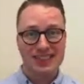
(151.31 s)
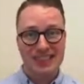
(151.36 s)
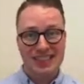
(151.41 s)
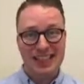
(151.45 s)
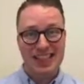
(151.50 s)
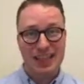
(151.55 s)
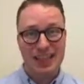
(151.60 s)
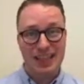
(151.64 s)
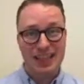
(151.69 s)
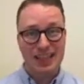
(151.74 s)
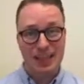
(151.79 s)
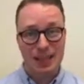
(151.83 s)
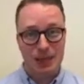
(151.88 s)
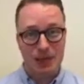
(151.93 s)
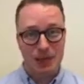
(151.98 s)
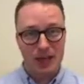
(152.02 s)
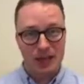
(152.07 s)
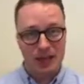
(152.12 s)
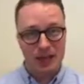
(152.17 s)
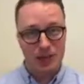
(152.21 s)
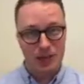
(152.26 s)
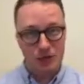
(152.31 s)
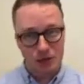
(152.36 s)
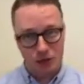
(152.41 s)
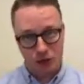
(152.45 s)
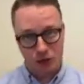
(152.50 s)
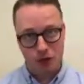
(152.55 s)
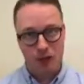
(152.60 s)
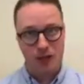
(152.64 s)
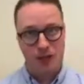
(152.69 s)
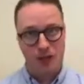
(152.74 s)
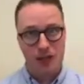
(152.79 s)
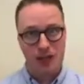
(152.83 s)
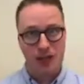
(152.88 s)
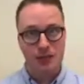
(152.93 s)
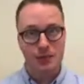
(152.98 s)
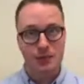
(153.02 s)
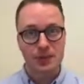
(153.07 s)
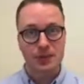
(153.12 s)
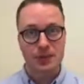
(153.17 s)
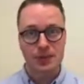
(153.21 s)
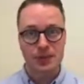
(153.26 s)
CHMSs or church
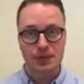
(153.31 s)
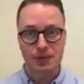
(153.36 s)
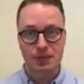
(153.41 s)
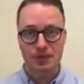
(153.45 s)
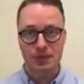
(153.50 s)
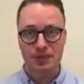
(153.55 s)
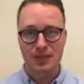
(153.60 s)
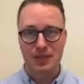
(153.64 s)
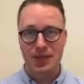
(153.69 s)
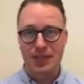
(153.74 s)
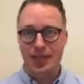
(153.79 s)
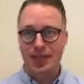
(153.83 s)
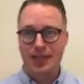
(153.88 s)
management systems